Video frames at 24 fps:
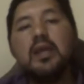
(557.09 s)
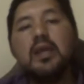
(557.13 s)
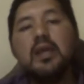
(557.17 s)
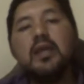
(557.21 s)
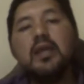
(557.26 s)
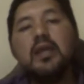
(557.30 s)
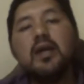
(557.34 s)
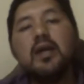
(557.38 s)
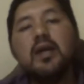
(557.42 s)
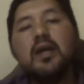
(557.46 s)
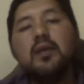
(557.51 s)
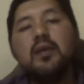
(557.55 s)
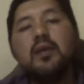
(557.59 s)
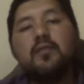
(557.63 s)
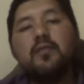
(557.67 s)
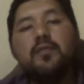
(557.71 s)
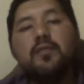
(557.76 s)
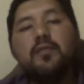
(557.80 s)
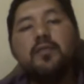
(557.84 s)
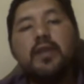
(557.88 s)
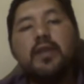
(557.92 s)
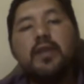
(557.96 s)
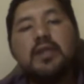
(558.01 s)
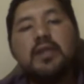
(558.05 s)
Yeah,
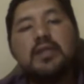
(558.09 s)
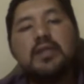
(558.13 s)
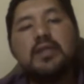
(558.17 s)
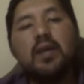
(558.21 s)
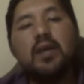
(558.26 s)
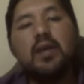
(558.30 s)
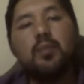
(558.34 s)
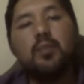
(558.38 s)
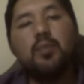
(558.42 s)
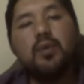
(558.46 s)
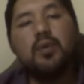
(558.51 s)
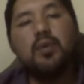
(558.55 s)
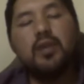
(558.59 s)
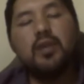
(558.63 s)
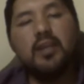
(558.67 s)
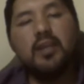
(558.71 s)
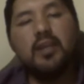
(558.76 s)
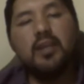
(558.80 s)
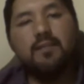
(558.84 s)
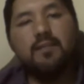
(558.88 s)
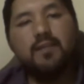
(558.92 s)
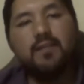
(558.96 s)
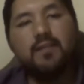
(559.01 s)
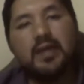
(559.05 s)
for
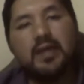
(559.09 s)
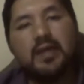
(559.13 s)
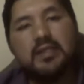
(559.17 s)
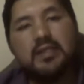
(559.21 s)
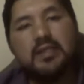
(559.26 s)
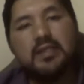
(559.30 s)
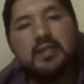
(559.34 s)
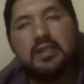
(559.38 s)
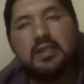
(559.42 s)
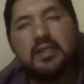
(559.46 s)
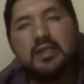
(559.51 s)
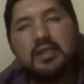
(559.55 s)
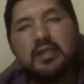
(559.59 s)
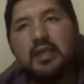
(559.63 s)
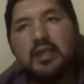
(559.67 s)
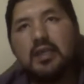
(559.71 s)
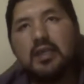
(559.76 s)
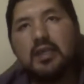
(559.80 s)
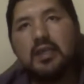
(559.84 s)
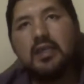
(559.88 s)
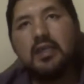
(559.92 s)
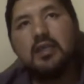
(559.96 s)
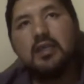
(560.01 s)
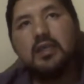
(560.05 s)
example, if I
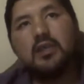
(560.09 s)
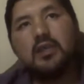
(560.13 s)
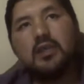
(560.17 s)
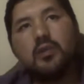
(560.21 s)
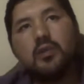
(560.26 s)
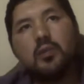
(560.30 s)
say the